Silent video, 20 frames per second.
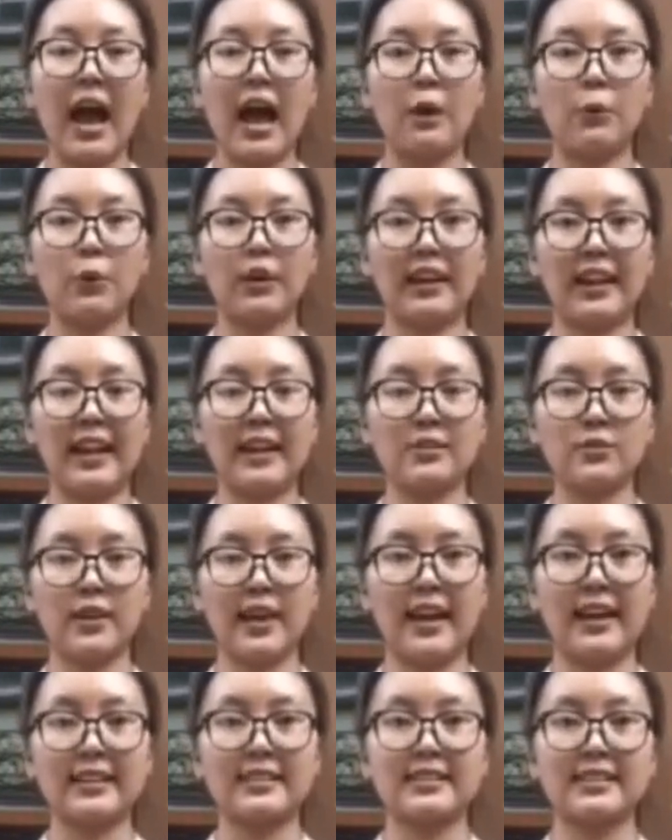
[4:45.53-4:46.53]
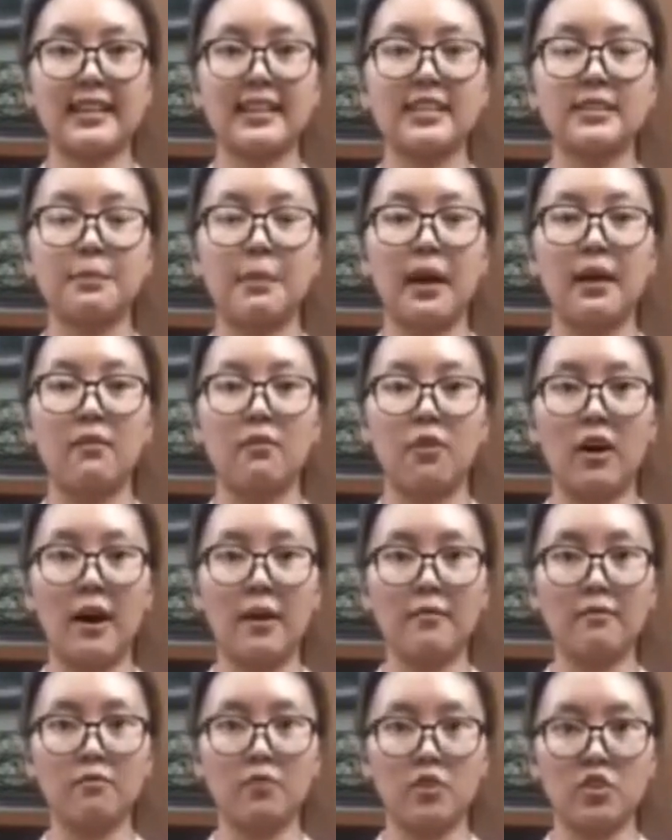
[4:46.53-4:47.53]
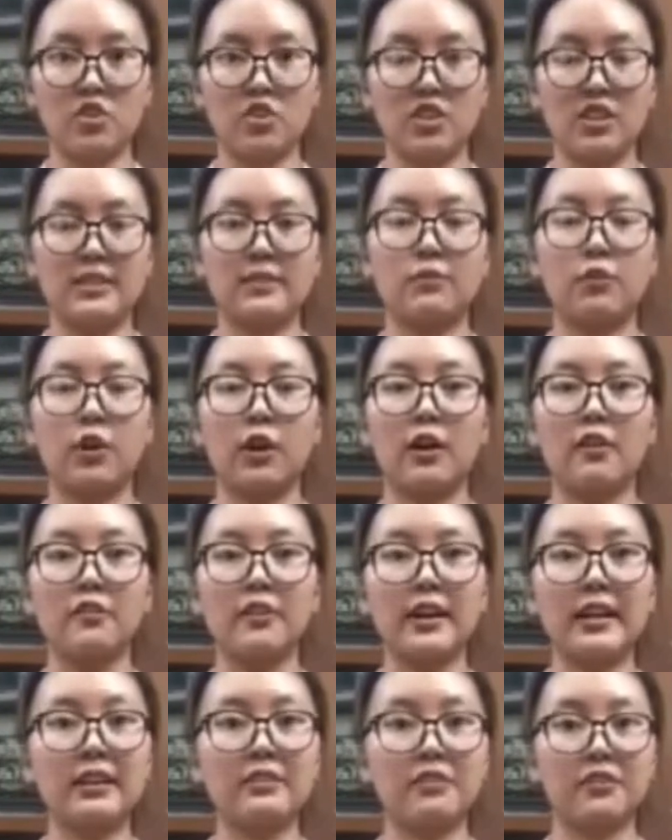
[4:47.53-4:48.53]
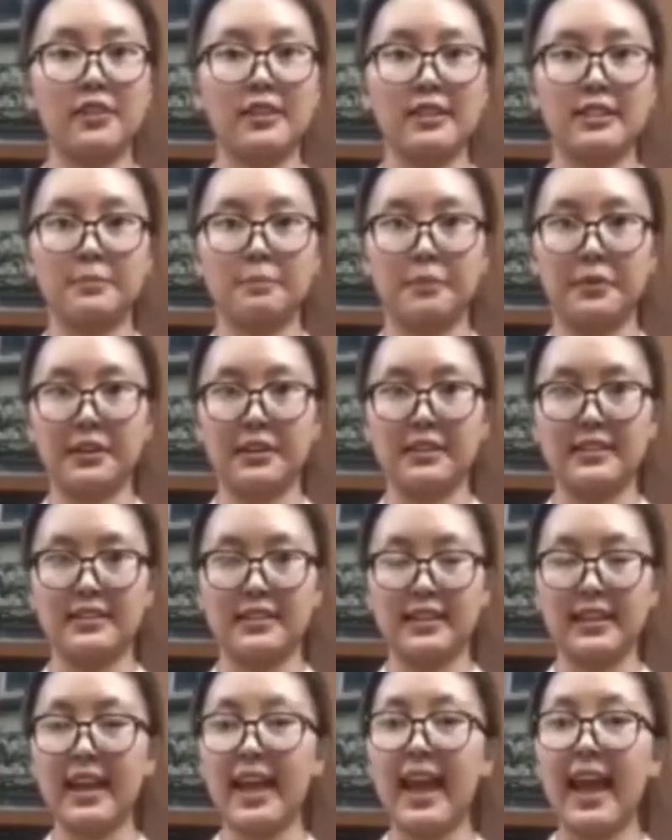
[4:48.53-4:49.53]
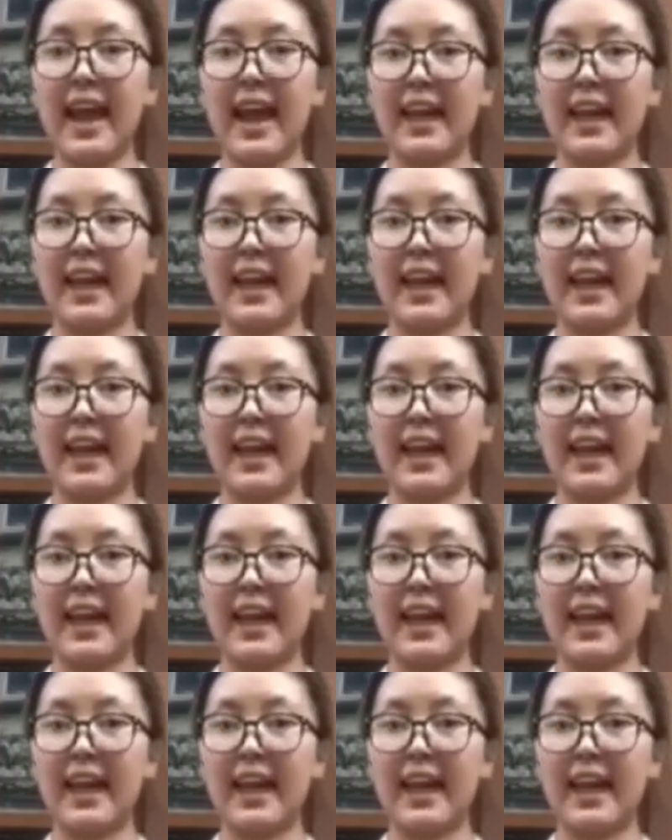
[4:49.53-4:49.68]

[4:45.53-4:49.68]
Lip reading: I would like to extend my warm wishes for a fun-filled birthday,